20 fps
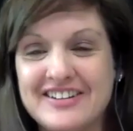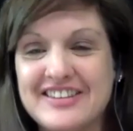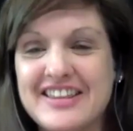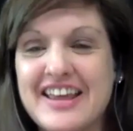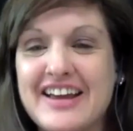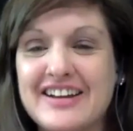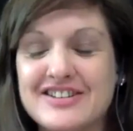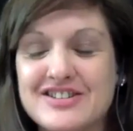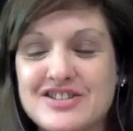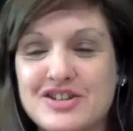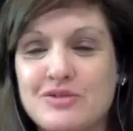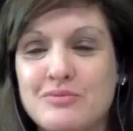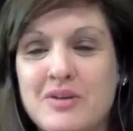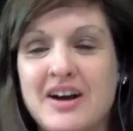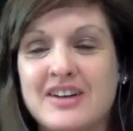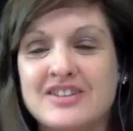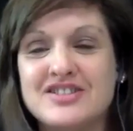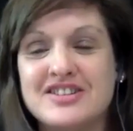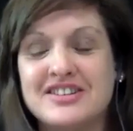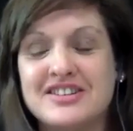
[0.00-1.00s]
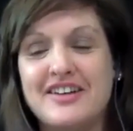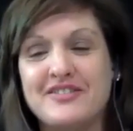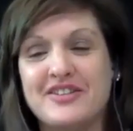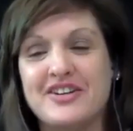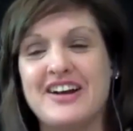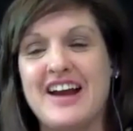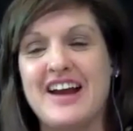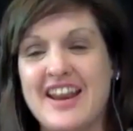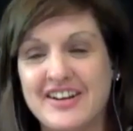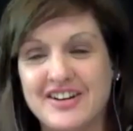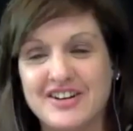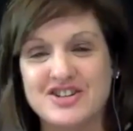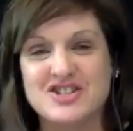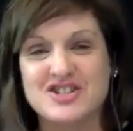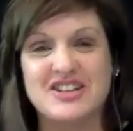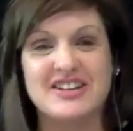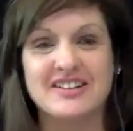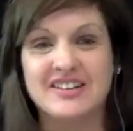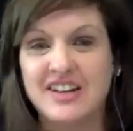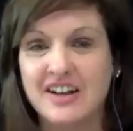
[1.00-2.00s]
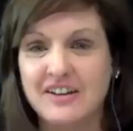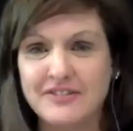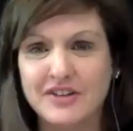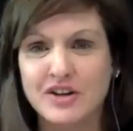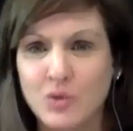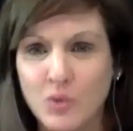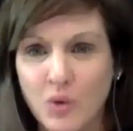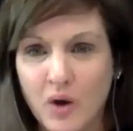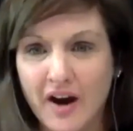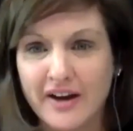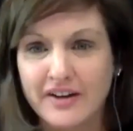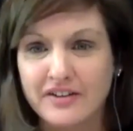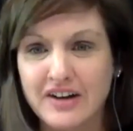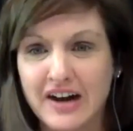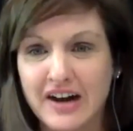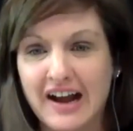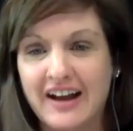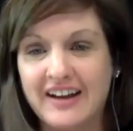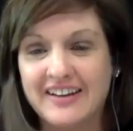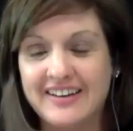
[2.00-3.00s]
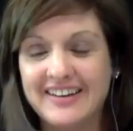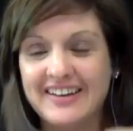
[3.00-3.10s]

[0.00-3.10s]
thanks so much. Love your energy. Love your wine rack.